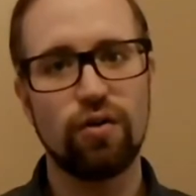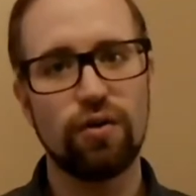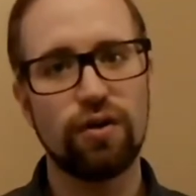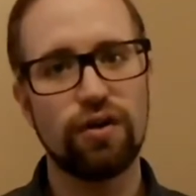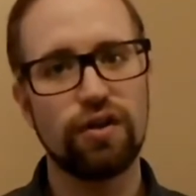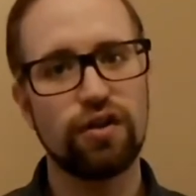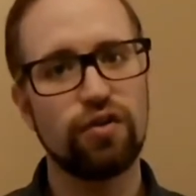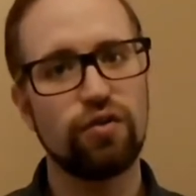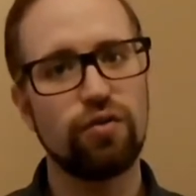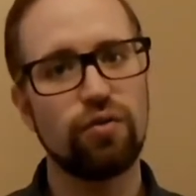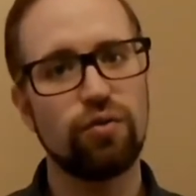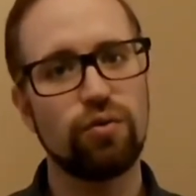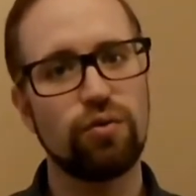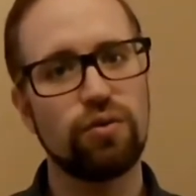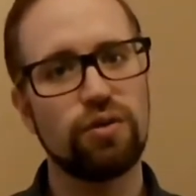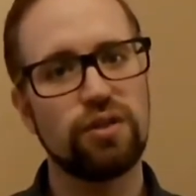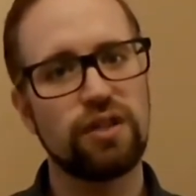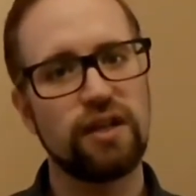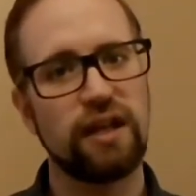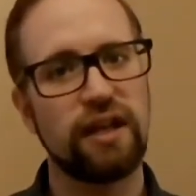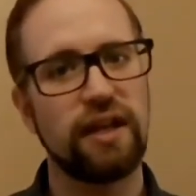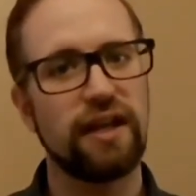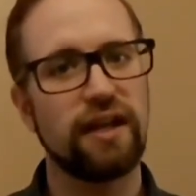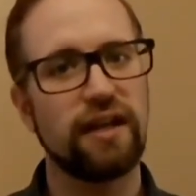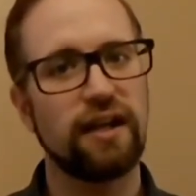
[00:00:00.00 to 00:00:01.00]
you
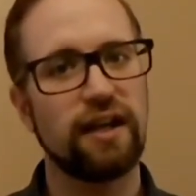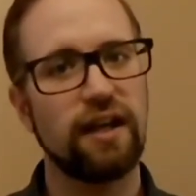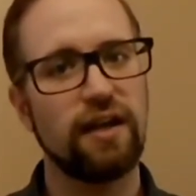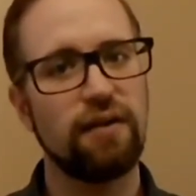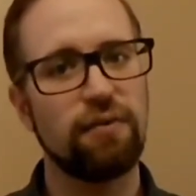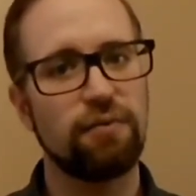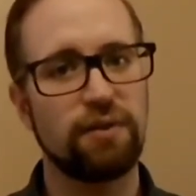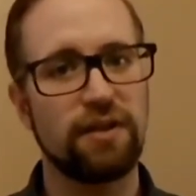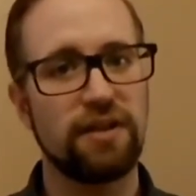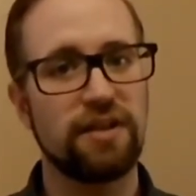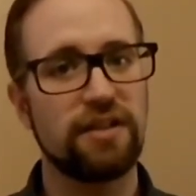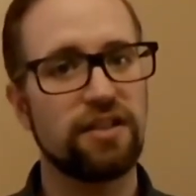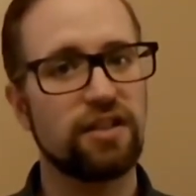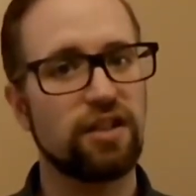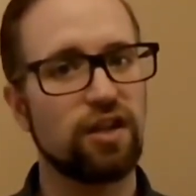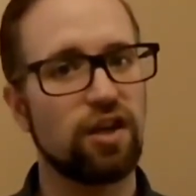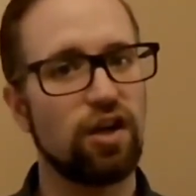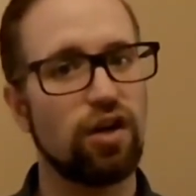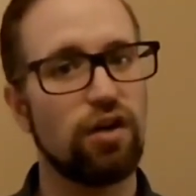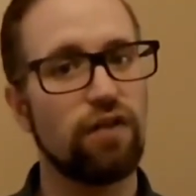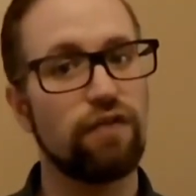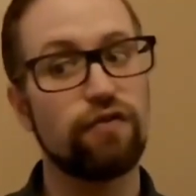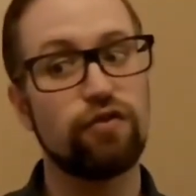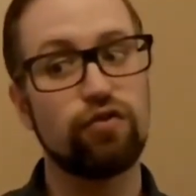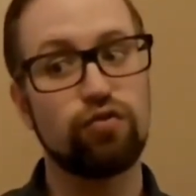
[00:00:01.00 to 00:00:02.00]
take a risk
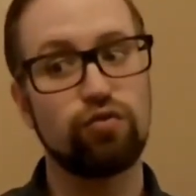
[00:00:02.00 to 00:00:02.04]
of